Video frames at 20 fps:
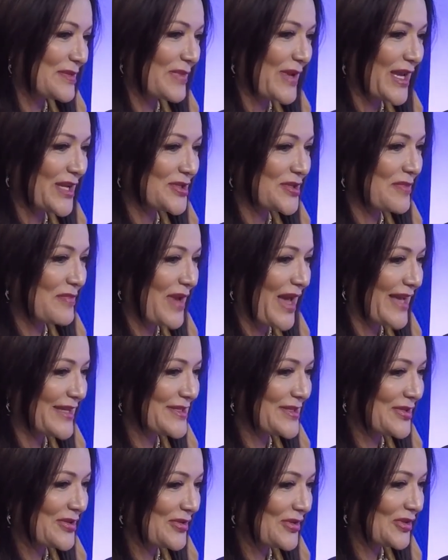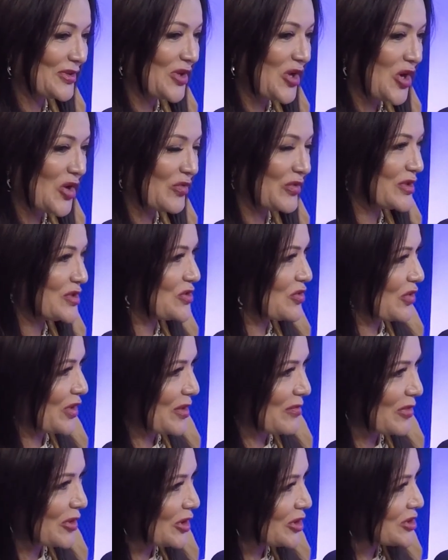a Page Ambassador along with
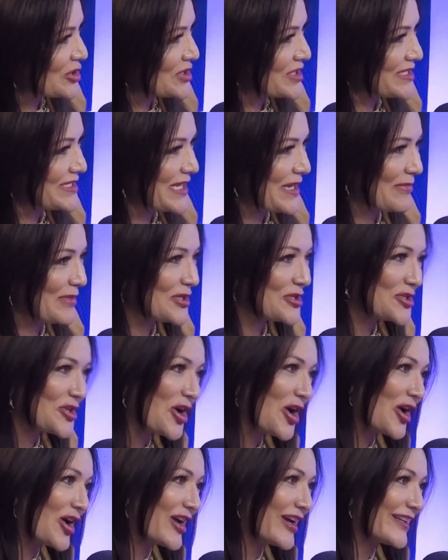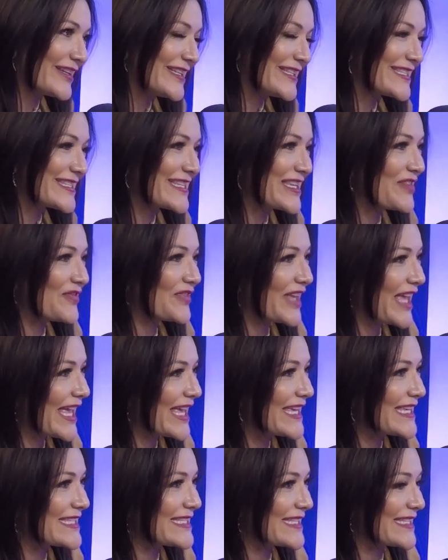Tory Burch and Damon John and Steve
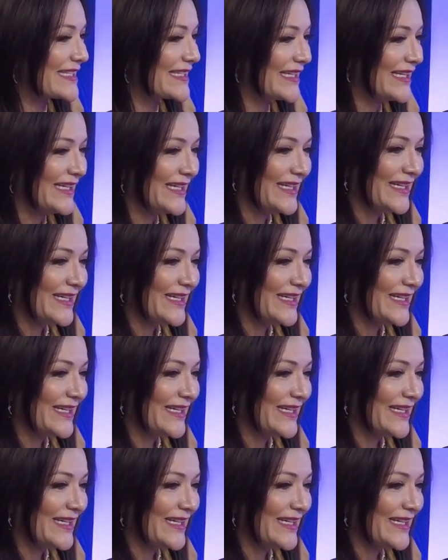Case, and